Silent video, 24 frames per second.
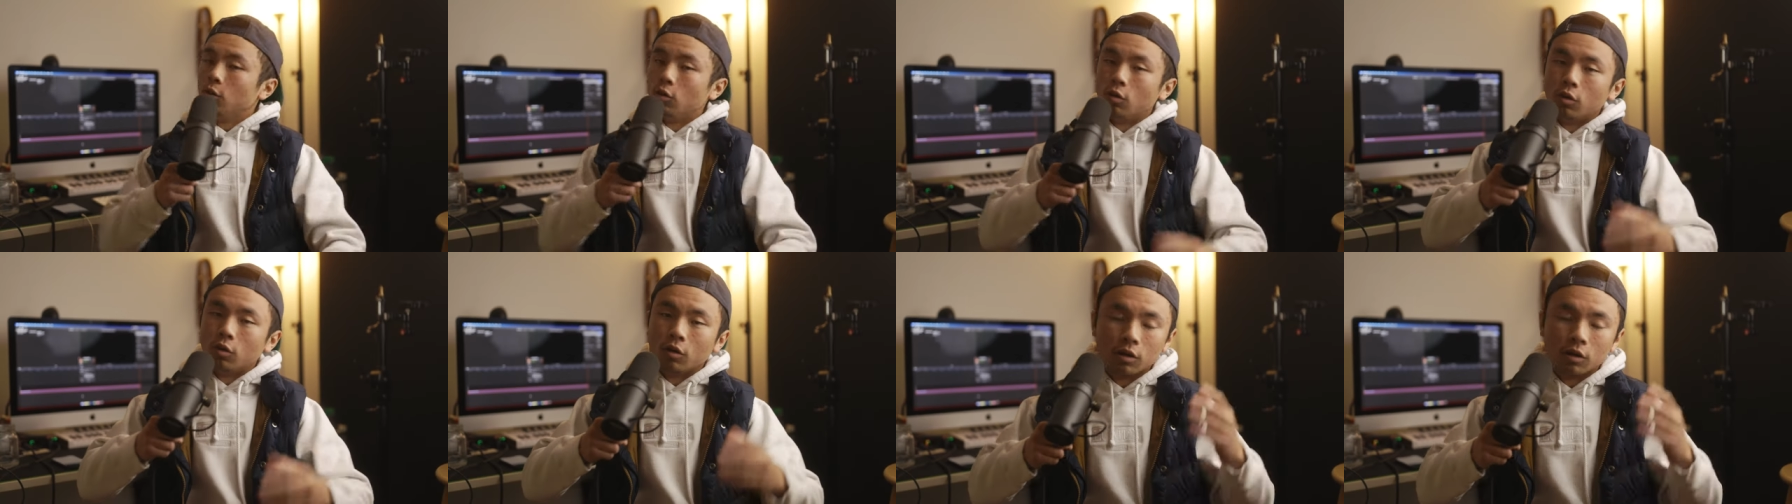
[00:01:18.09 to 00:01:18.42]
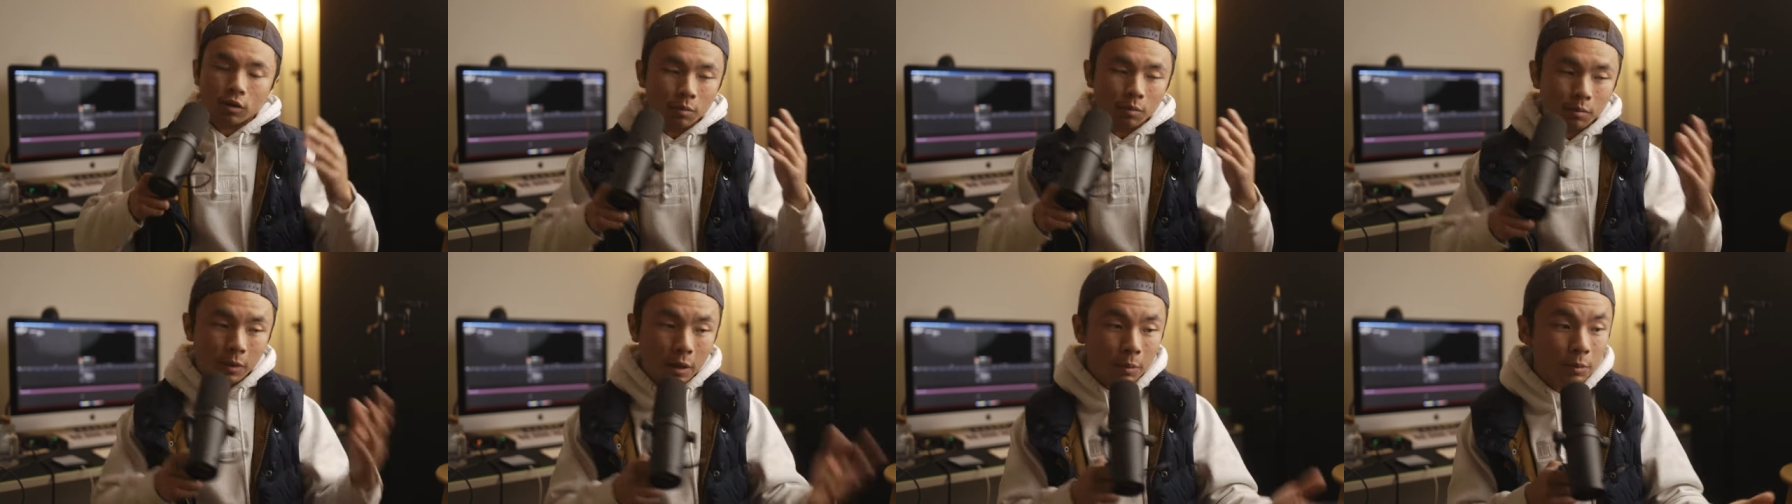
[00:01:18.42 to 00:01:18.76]

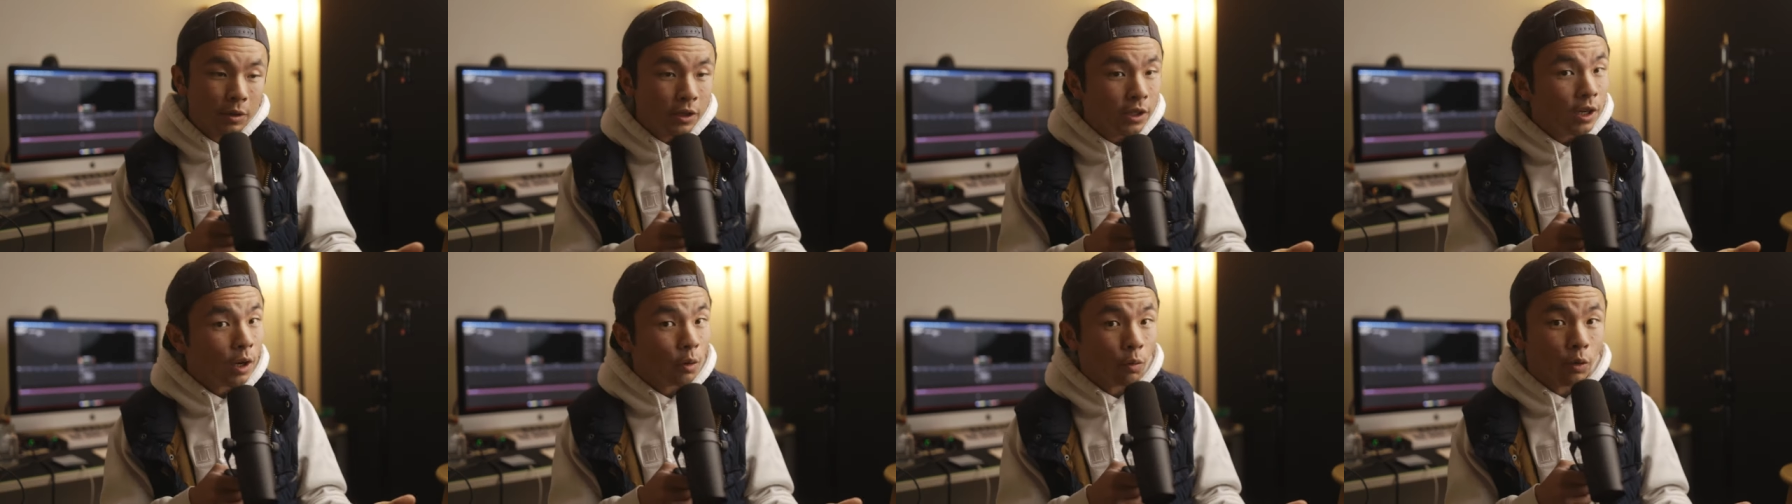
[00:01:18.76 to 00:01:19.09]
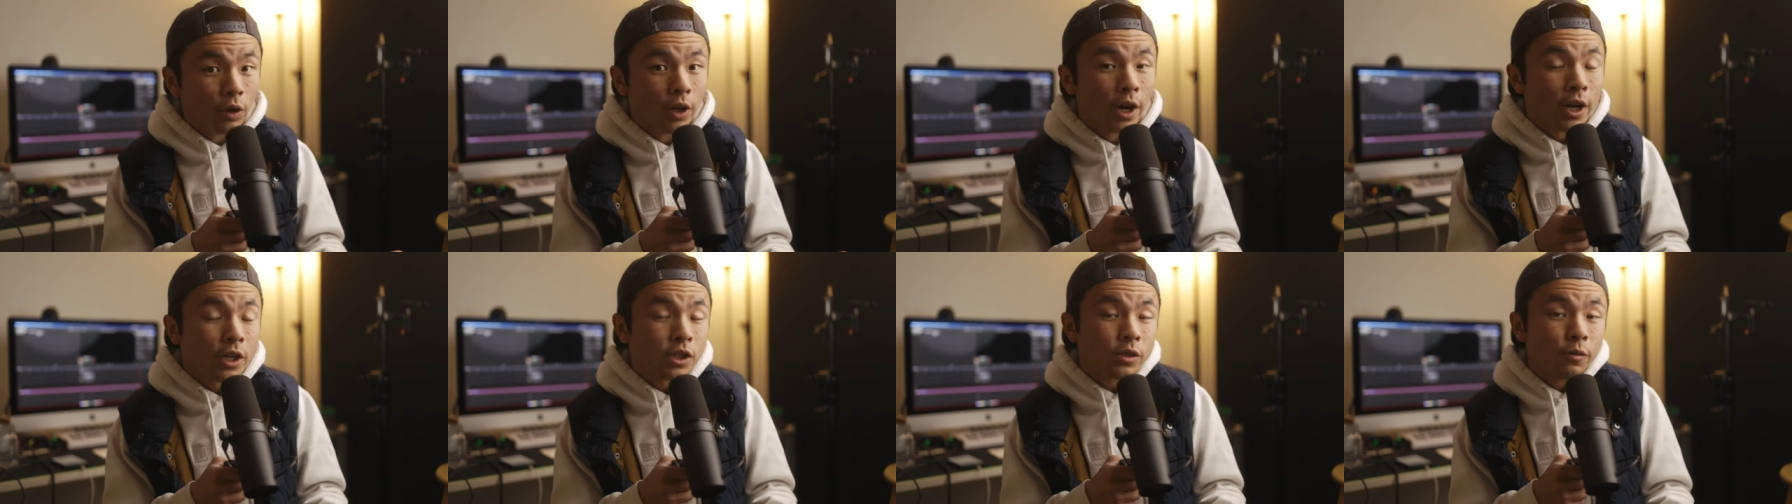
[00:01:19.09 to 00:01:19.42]
or maybe gut
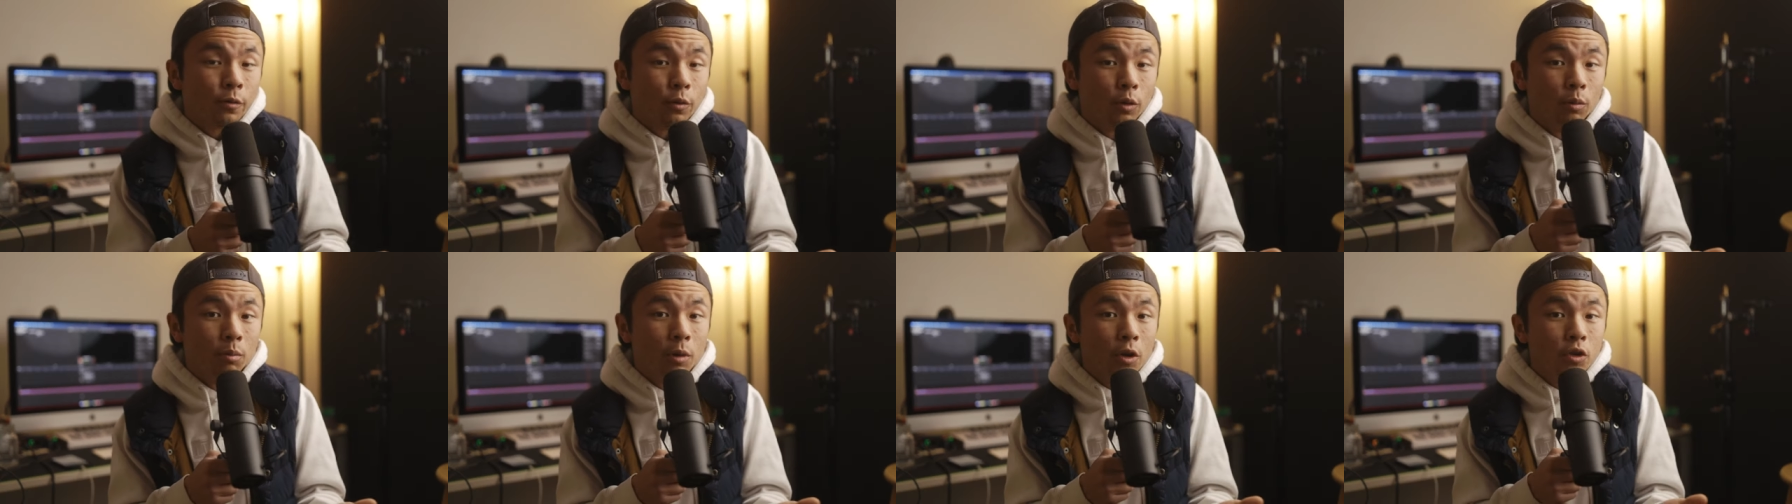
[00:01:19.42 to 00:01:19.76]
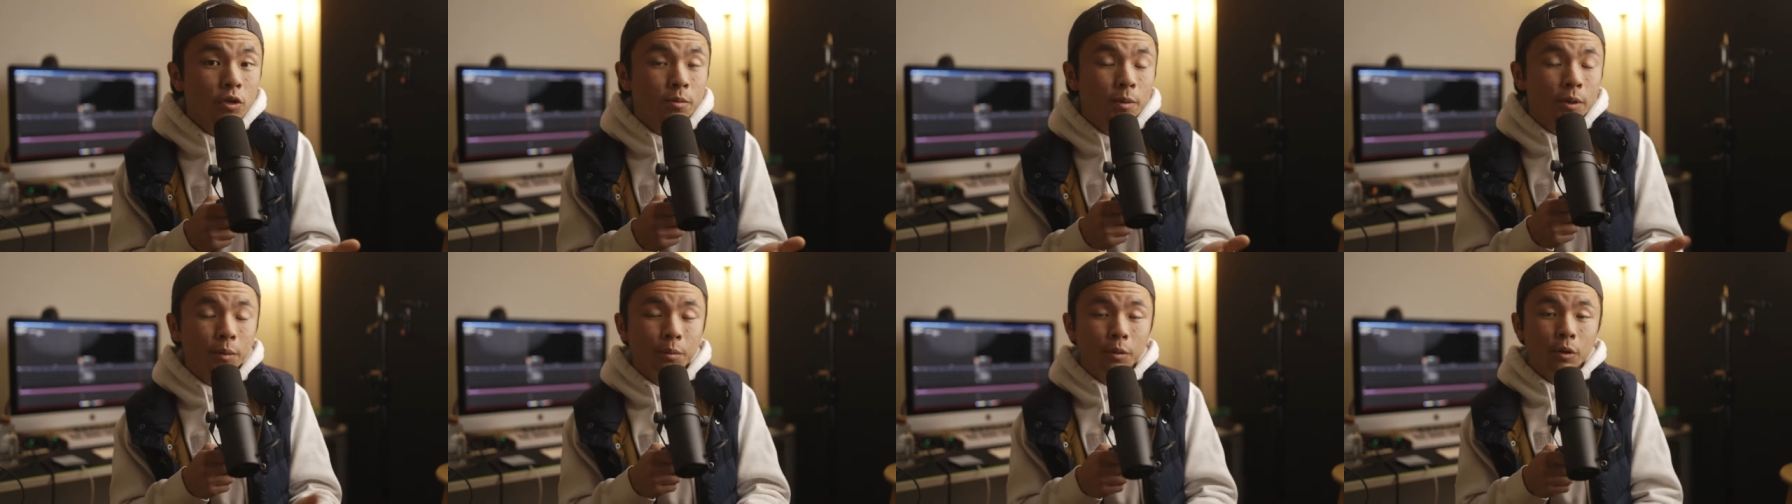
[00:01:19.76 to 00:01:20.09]
reaction for
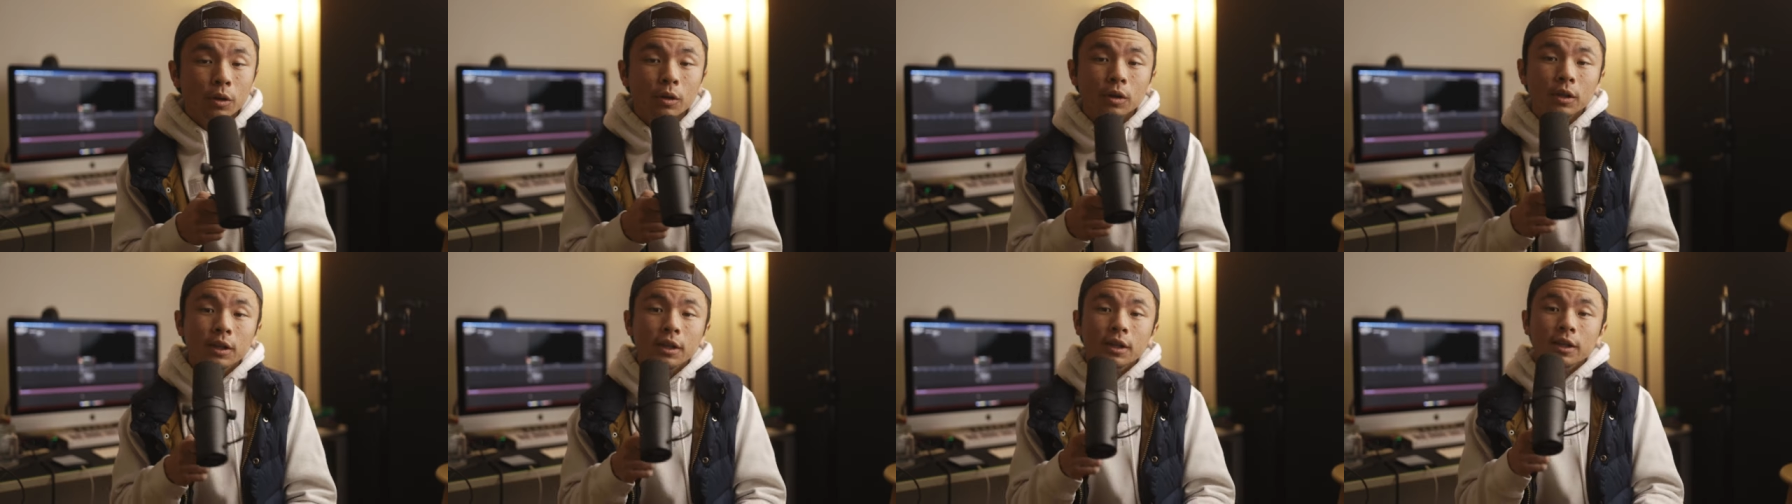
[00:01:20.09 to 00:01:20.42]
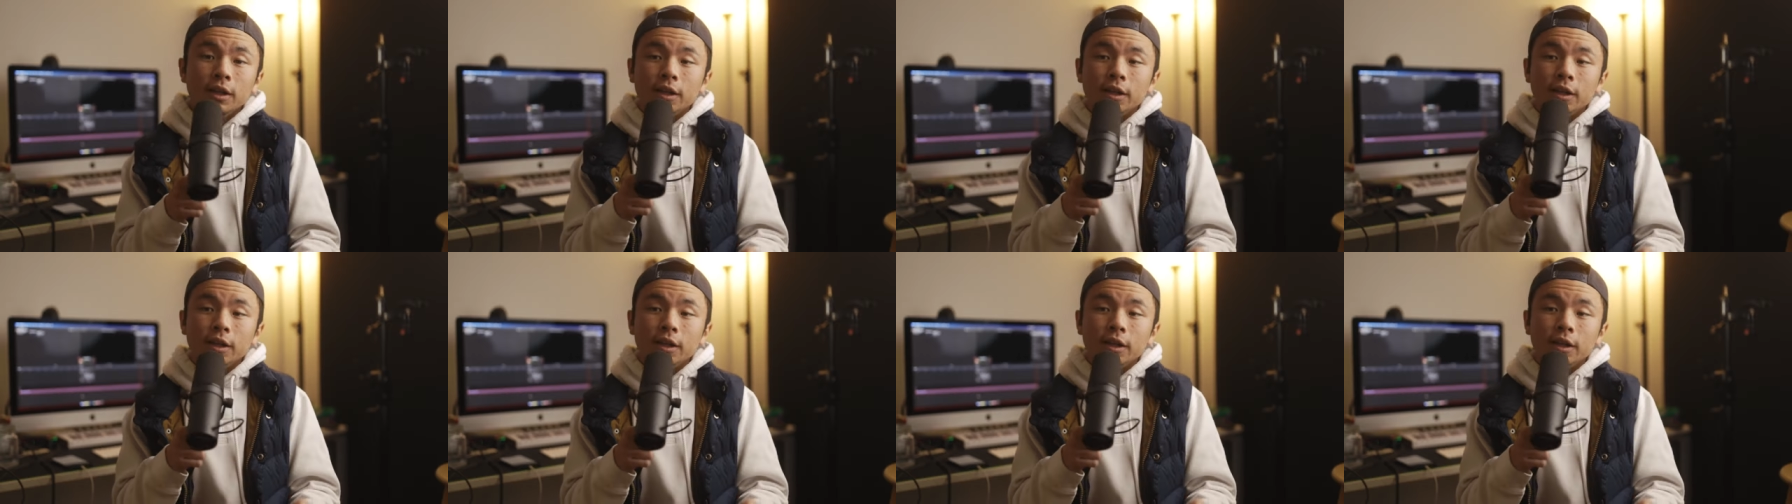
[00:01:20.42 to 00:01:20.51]
most people,